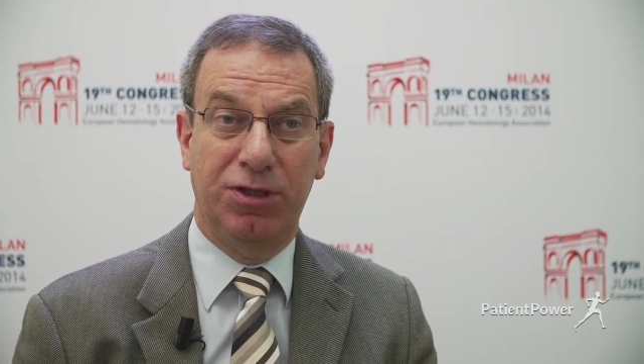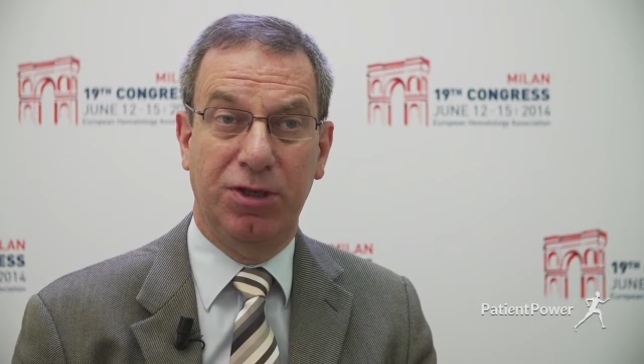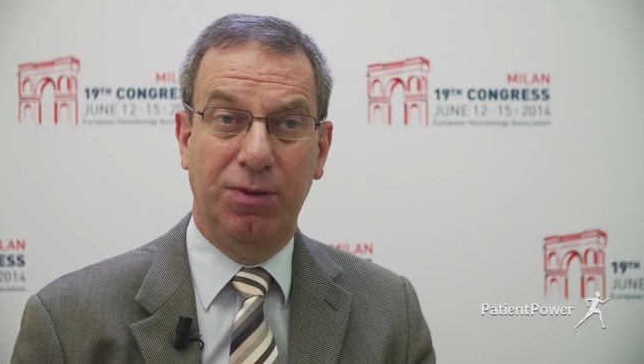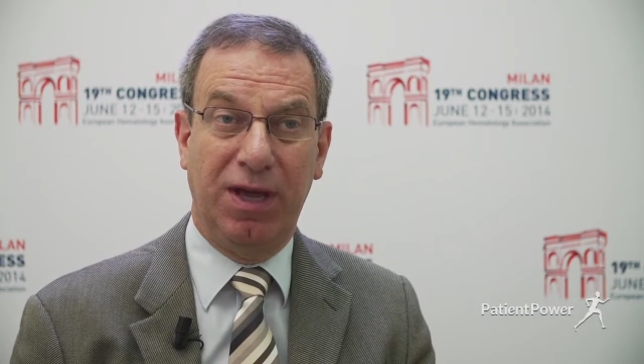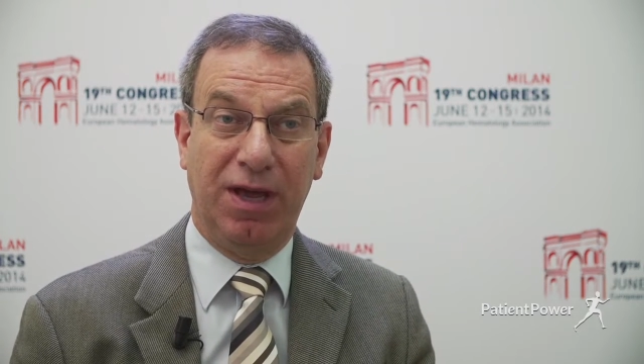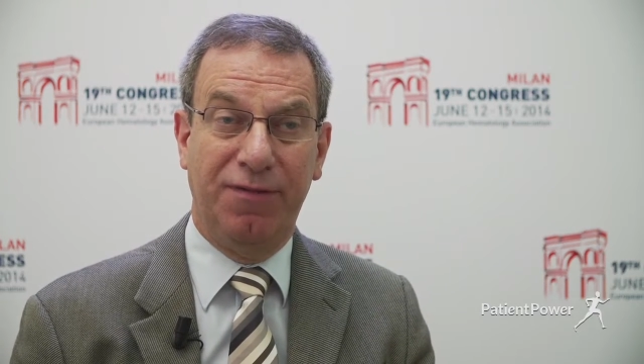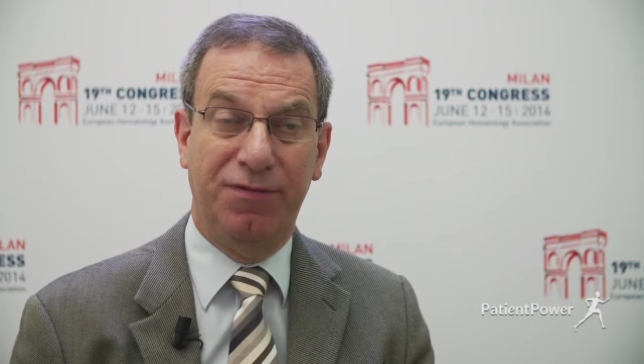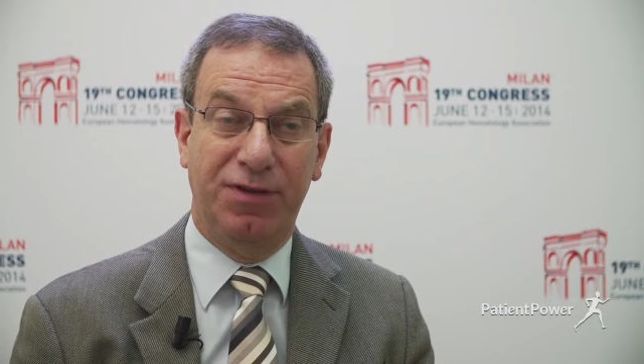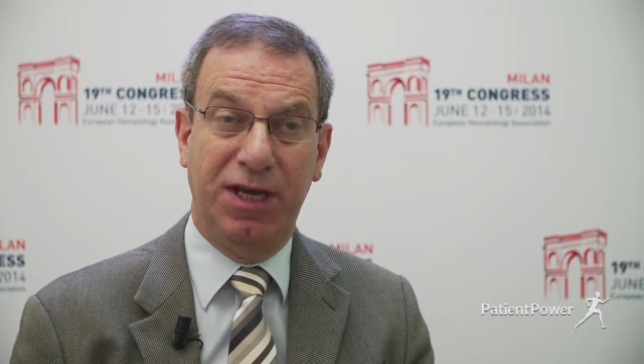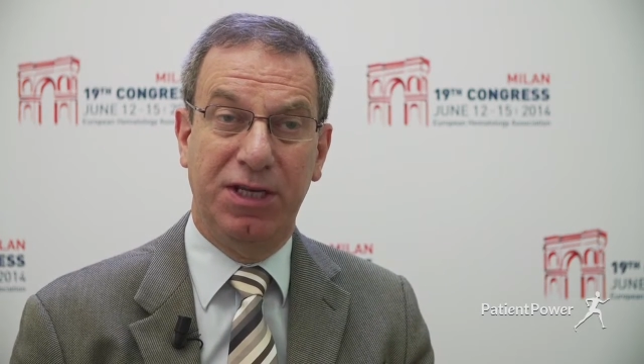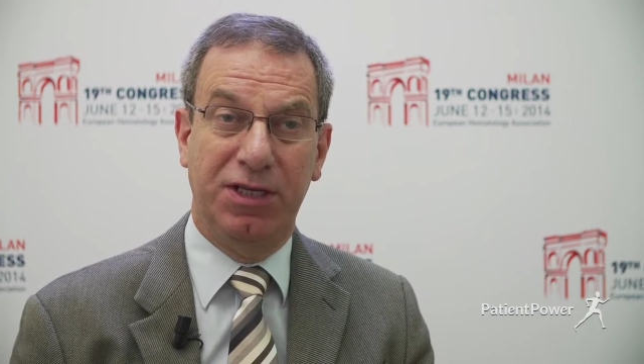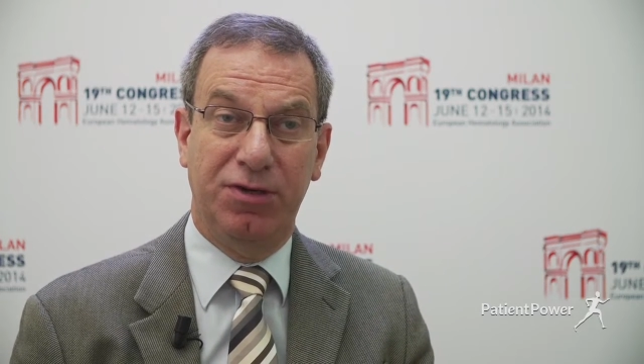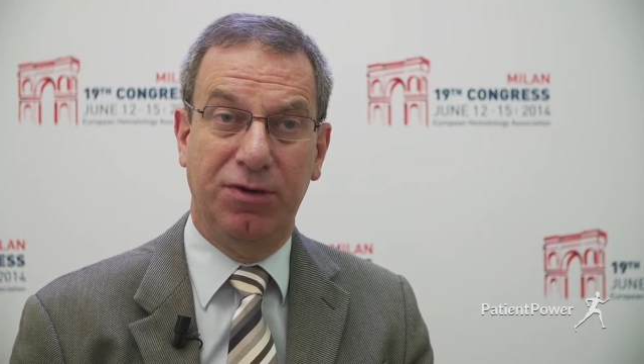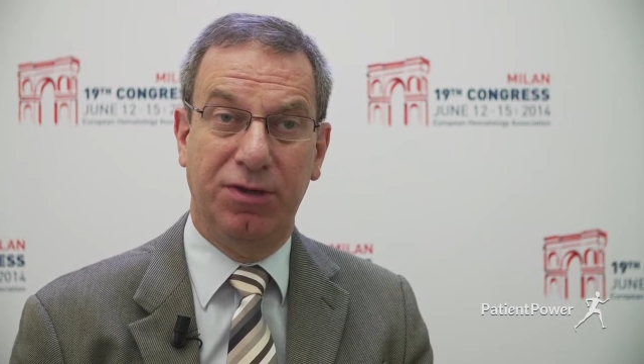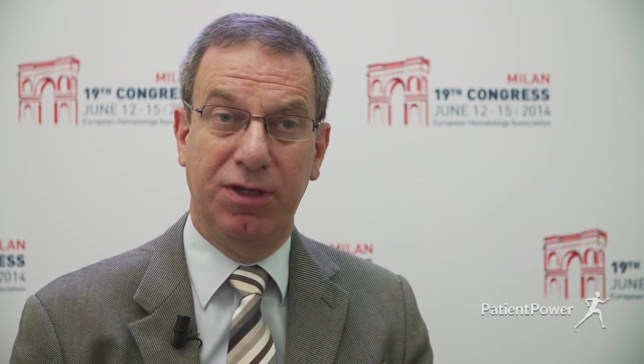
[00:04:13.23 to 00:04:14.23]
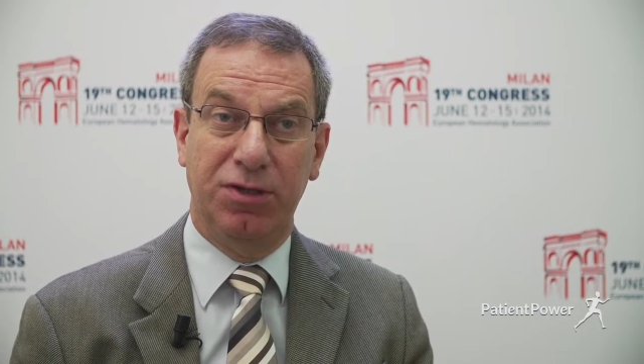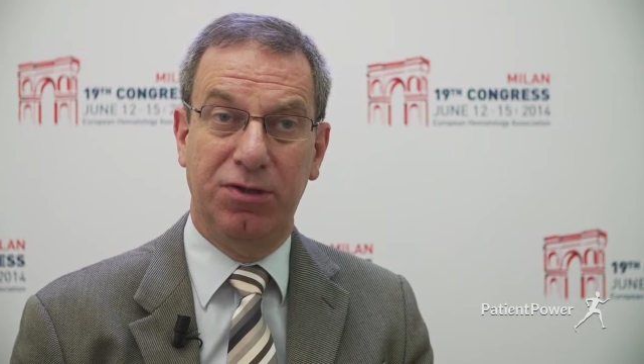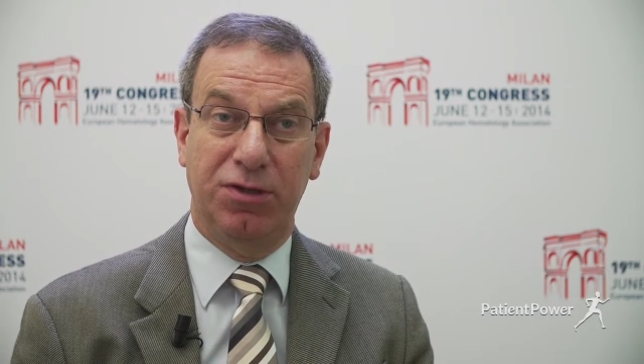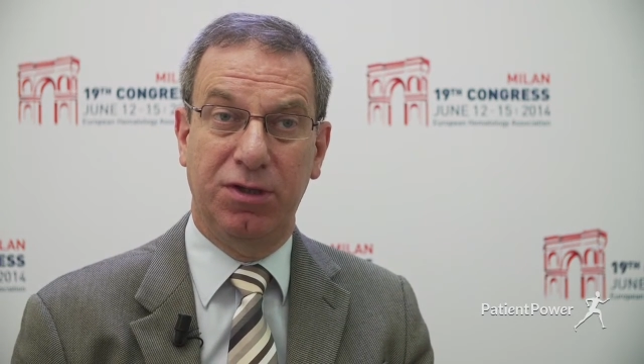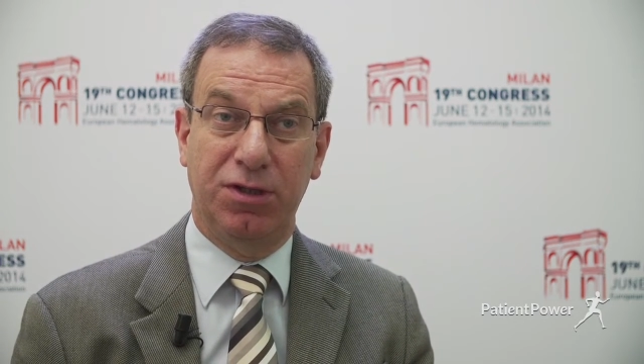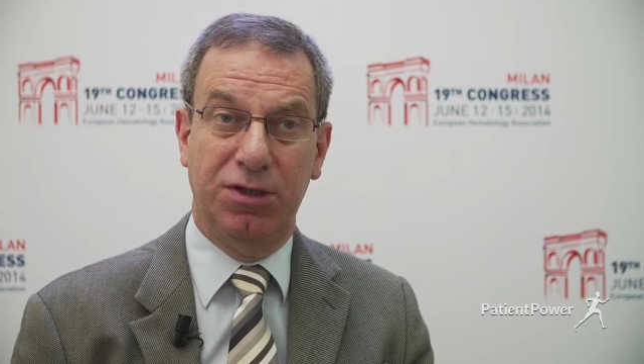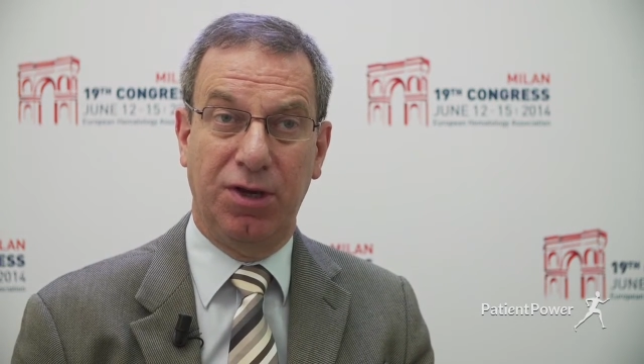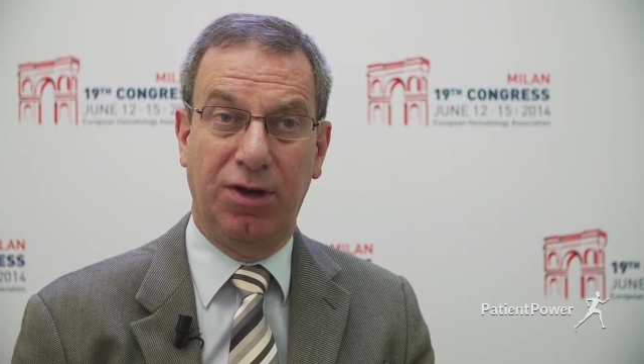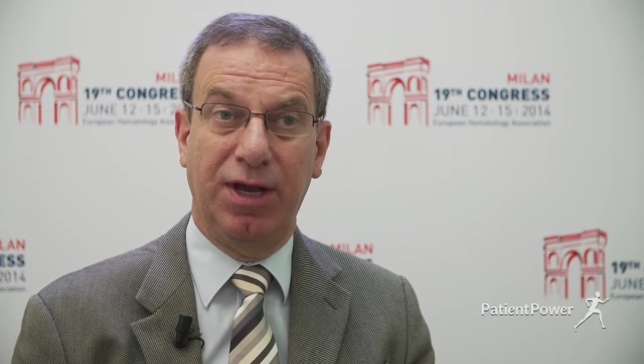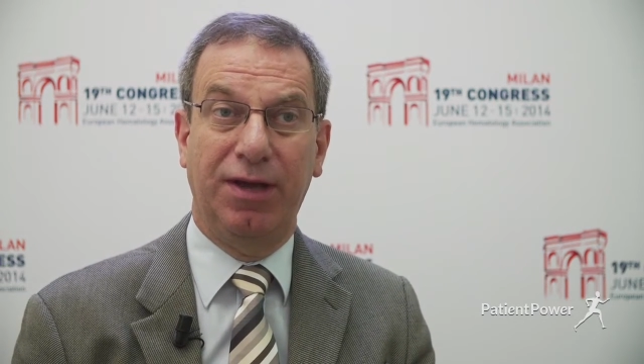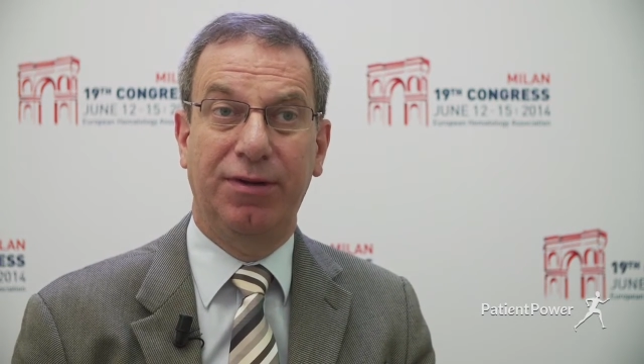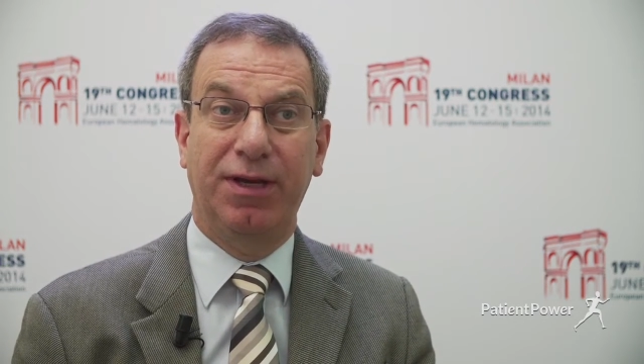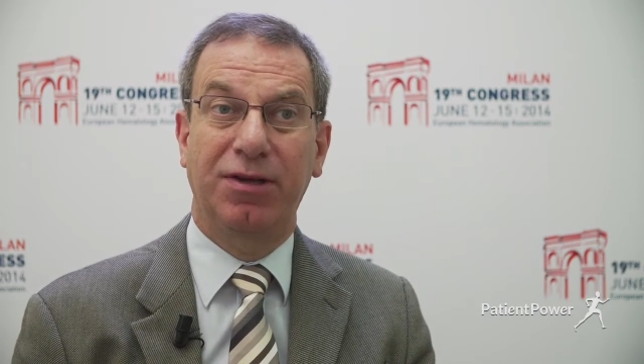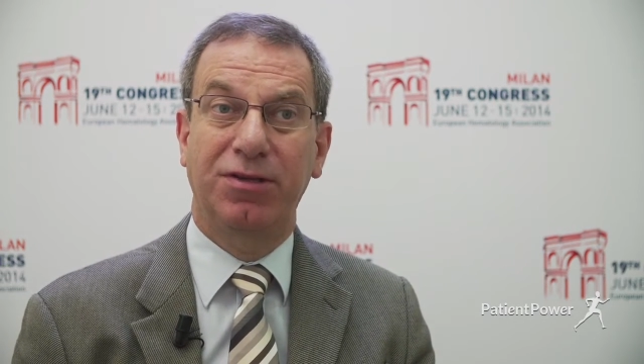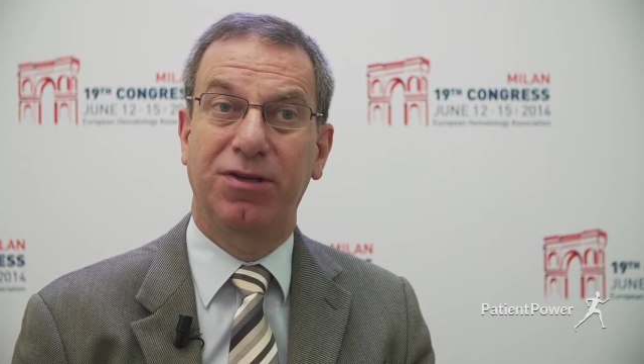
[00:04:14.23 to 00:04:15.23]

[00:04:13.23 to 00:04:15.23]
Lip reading: So we have data on these drugs going out now